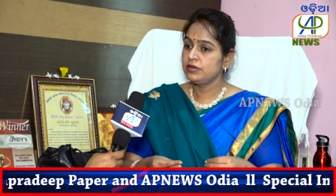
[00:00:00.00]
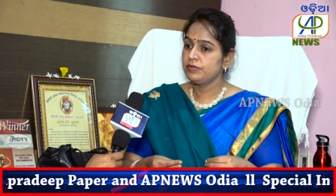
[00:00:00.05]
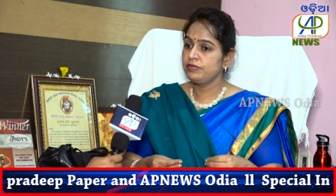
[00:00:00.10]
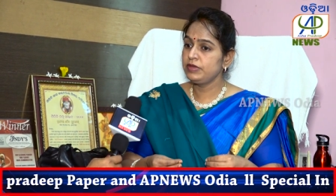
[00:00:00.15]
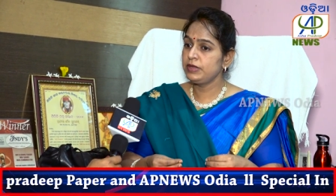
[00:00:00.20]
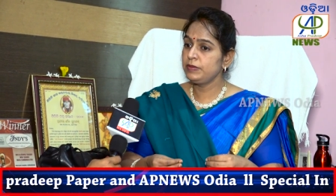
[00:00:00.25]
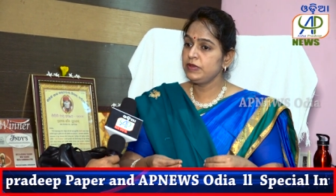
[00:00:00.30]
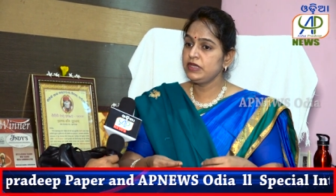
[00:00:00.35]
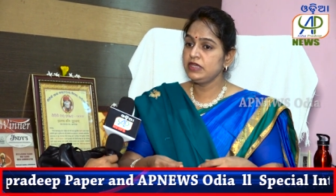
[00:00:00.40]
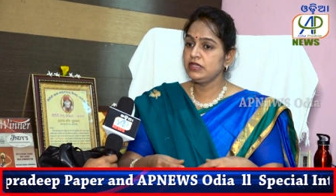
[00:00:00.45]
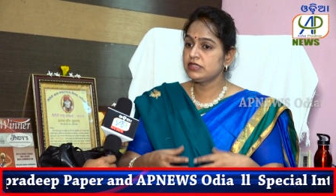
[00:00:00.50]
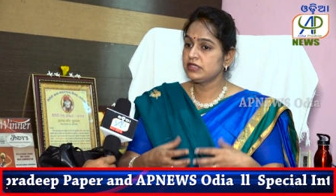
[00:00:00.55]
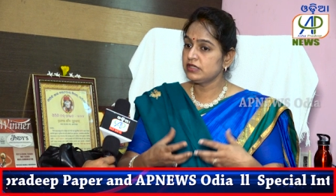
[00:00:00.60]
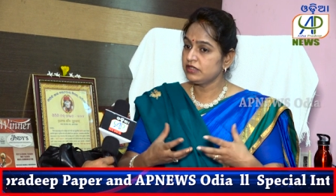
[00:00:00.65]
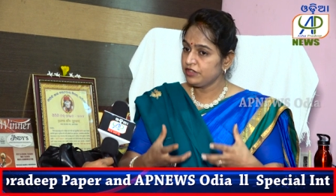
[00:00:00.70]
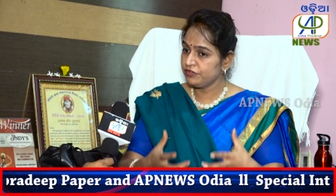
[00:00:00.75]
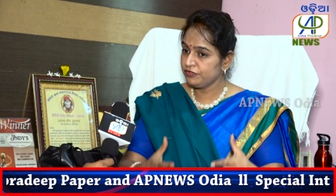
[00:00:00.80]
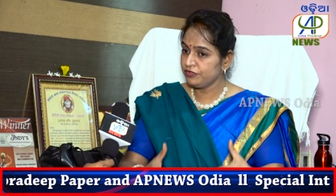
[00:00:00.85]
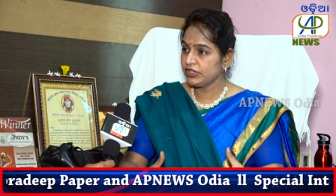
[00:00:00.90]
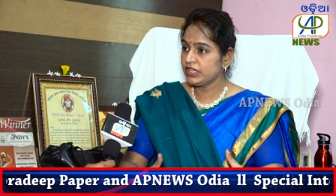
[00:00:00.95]
maybe
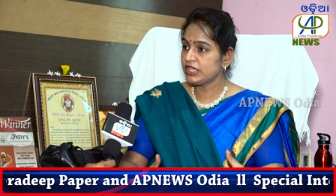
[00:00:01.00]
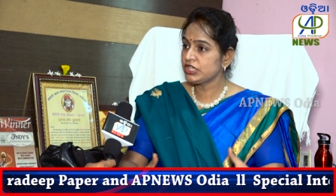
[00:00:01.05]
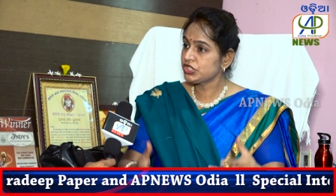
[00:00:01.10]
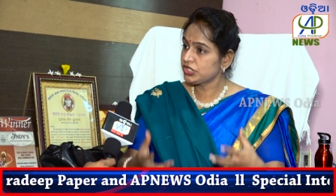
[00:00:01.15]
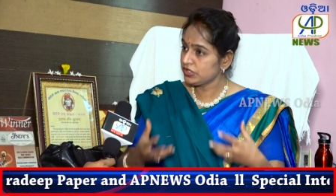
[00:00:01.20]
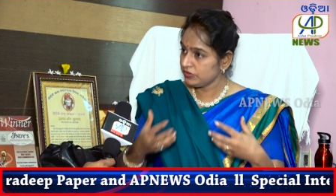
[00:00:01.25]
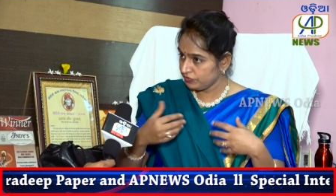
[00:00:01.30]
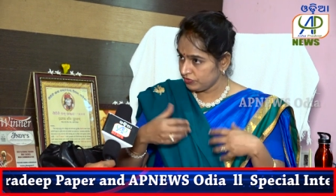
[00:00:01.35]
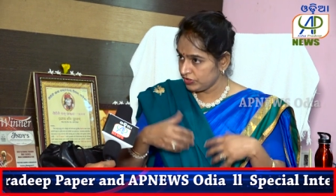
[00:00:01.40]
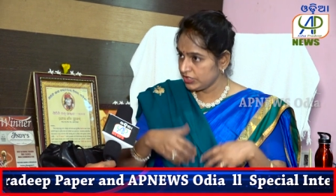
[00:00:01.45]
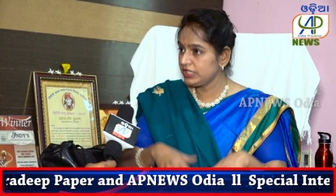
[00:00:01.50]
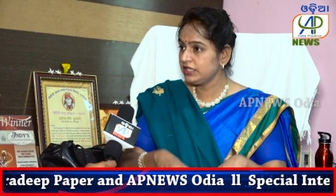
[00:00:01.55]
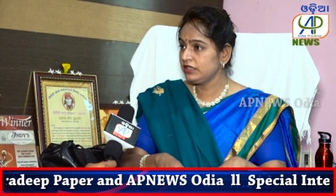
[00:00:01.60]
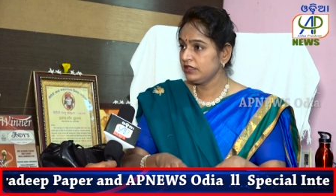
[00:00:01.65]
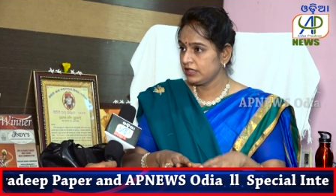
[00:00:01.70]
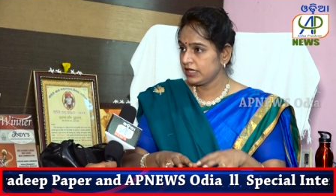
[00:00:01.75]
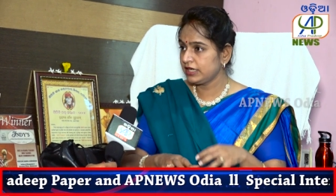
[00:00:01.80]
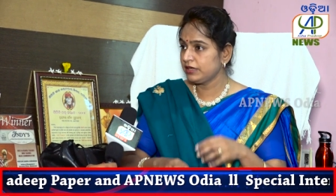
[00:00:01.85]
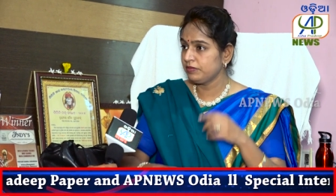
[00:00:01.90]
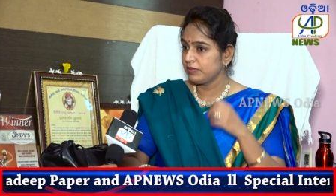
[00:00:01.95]
certification
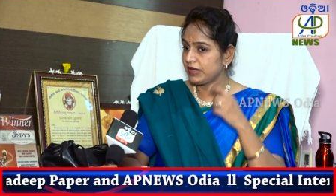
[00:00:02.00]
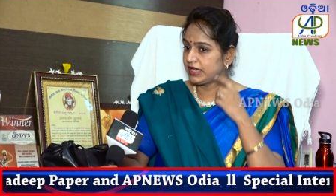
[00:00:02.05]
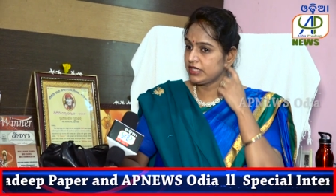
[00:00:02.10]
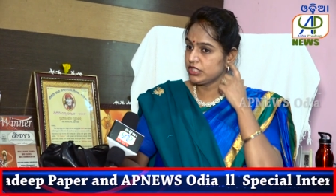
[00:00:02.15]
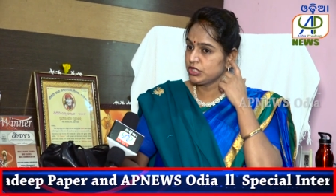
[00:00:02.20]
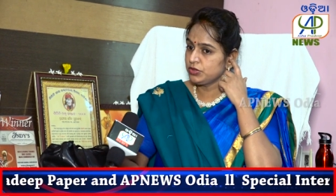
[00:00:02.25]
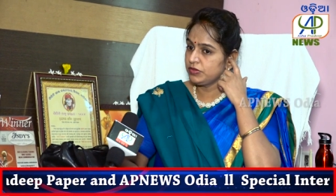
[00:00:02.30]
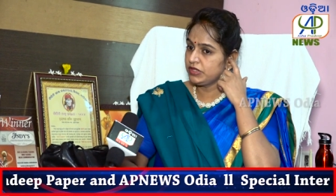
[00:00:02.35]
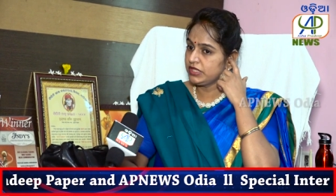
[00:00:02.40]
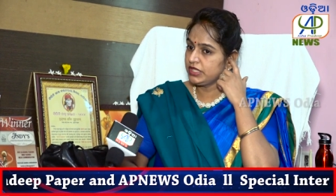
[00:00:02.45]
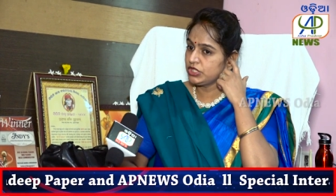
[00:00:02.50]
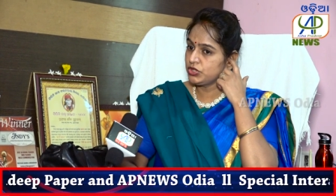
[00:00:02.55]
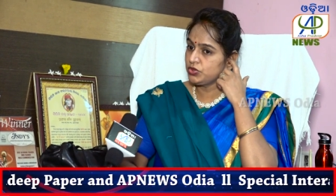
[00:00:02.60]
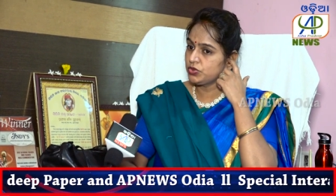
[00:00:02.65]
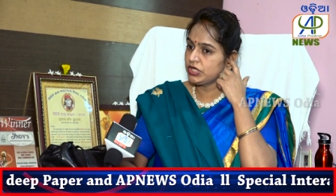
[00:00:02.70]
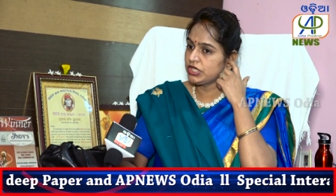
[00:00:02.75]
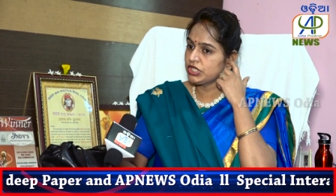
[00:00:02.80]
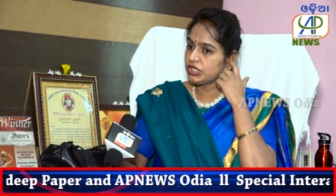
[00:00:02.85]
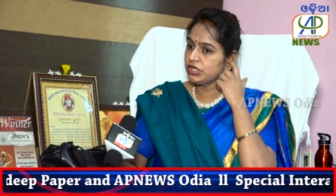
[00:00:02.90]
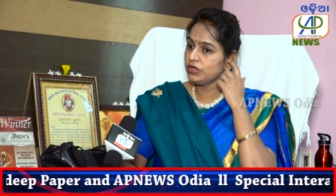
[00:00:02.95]
within that management
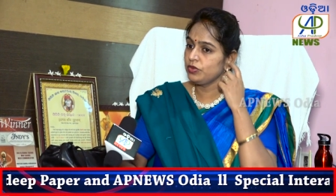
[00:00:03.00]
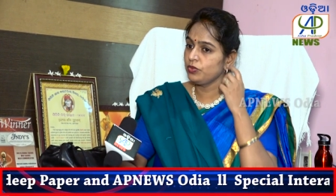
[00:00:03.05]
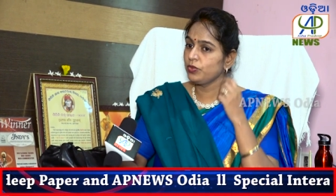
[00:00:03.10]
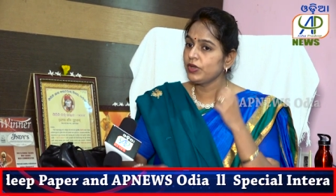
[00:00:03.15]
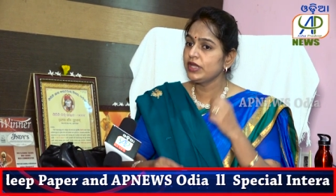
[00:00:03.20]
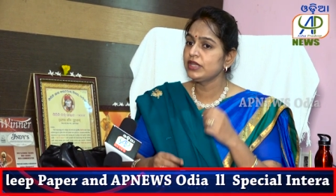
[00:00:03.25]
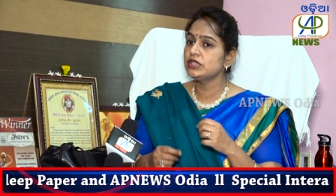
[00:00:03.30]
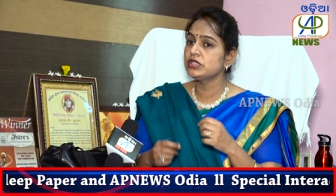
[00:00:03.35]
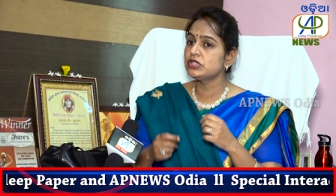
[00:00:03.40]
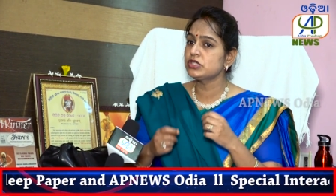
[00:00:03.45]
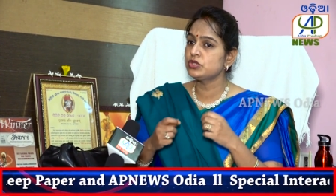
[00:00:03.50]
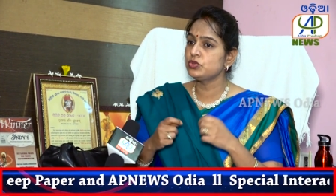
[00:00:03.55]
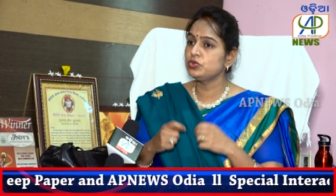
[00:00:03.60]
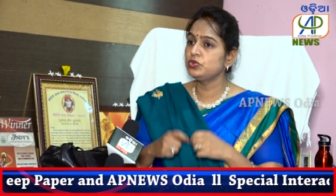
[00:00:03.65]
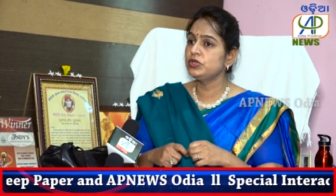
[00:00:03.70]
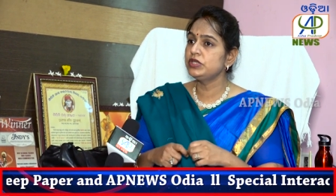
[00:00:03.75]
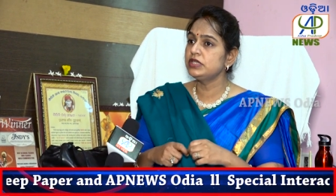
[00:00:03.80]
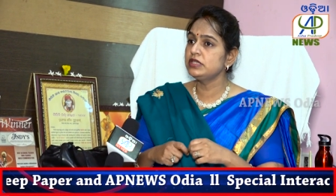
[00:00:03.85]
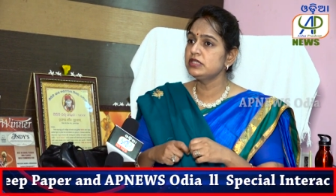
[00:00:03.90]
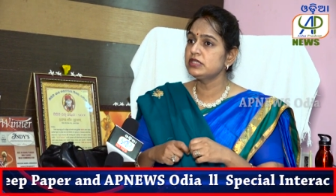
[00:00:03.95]
education, where
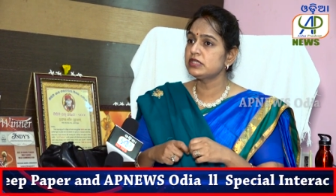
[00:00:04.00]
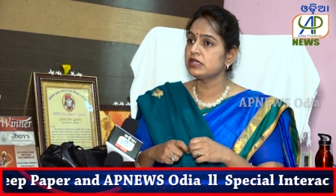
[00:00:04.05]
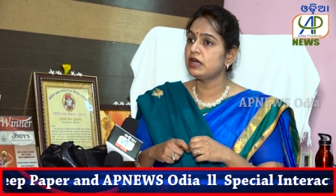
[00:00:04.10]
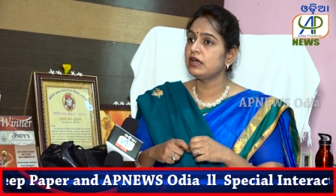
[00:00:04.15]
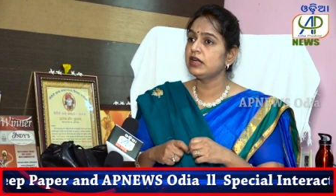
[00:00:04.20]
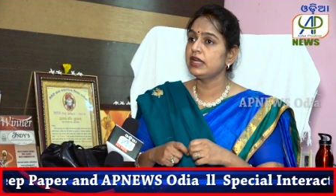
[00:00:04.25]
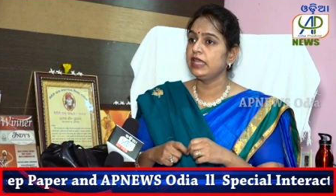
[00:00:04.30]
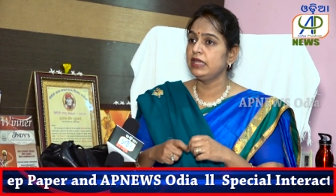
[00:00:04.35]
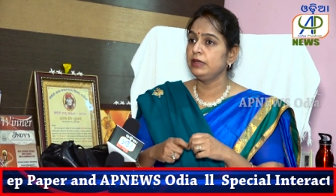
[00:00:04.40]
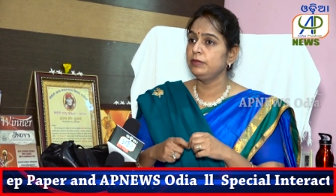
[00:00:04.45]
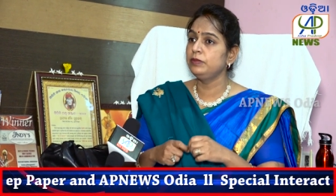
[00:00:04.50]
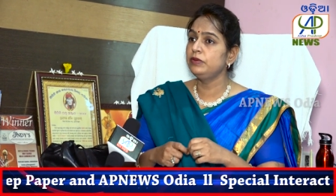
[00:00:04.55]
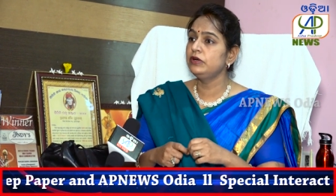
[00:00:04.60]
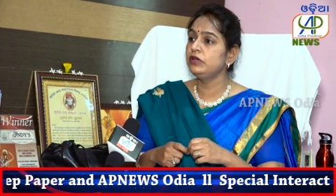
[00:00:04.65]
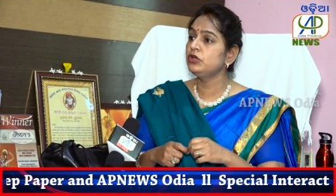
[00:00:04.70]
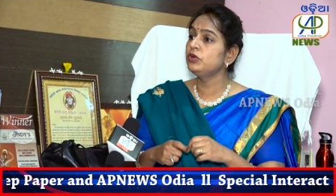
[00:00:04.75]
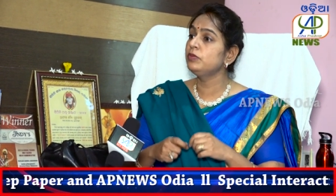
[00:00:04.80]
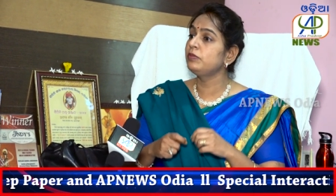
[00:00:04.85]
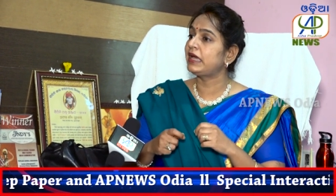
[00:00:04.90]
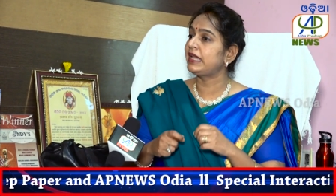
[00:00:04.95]
students are
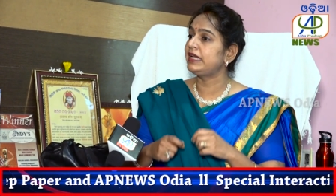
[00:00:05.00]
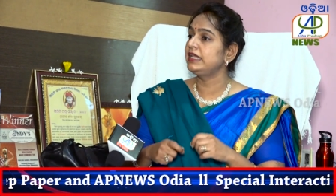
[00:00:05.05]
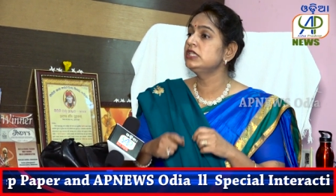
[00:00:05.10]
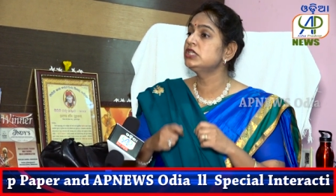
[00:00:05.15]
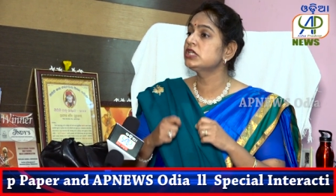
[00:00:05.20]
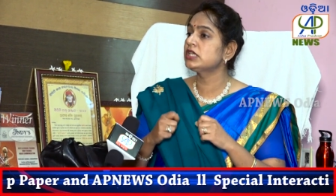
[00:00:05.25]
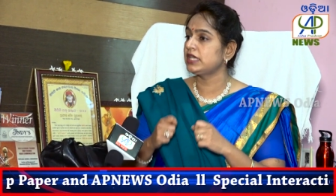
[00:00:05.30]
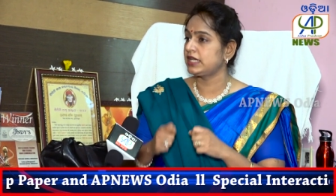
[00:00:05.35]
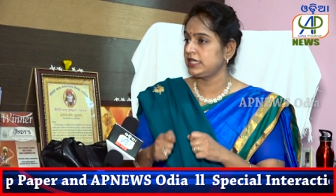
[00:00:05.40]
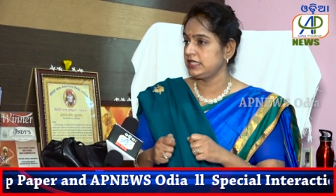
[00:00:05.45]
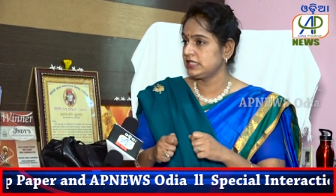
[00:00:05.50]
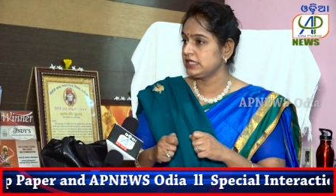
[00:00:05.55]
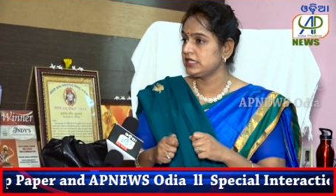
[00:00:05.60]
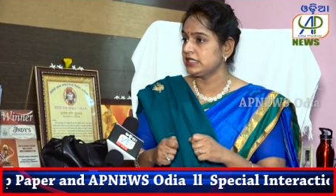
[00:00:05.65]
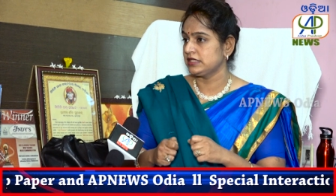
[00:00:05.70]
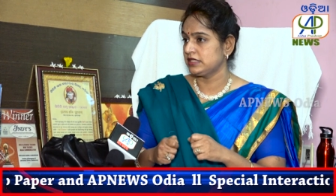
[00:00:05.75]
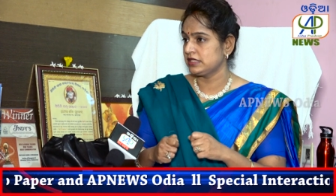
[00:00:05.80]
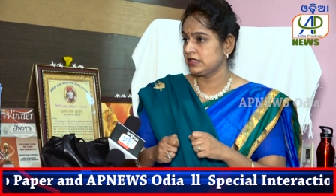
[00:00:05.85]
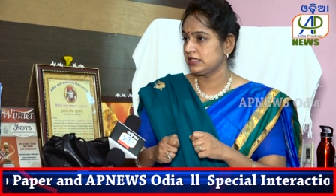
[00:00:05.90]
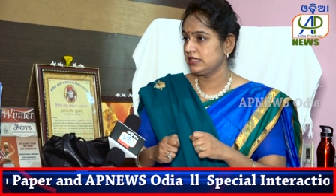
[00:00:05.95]
able to manage
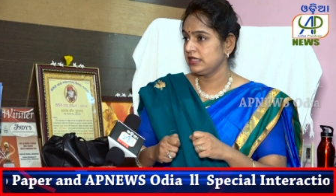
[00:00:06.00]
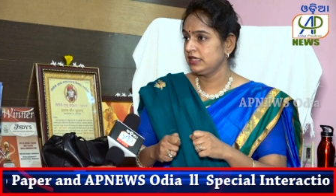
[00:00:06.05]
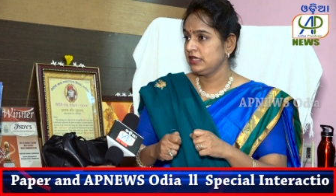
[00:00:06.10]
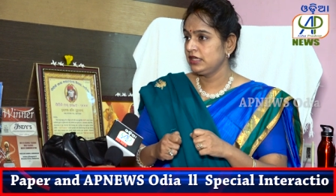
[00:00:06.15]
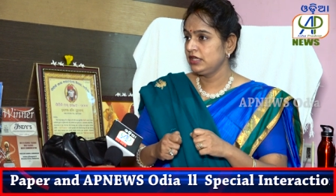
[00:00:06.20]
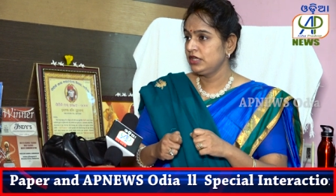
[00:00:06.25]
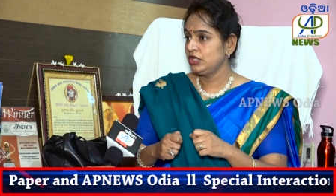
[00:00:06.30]
crisis.